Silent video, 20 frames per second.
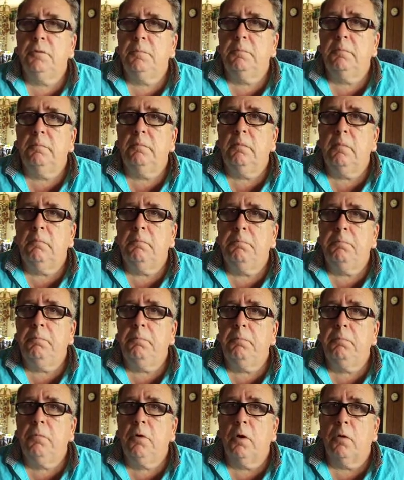should
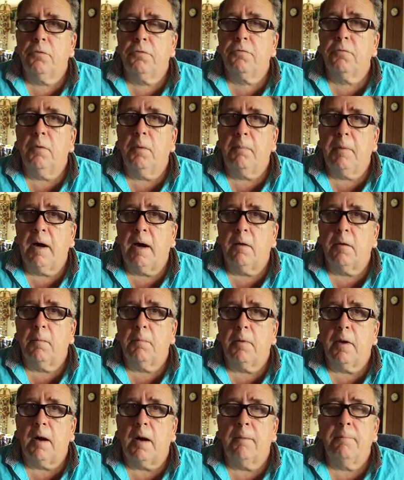go through a
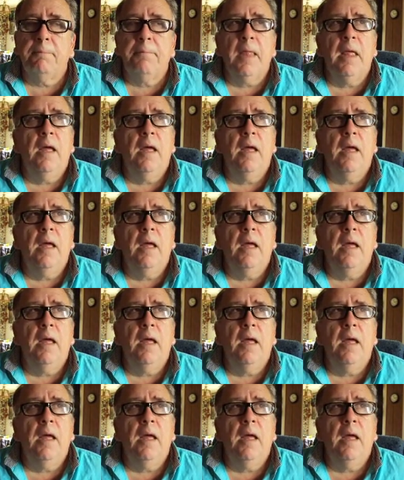power bar.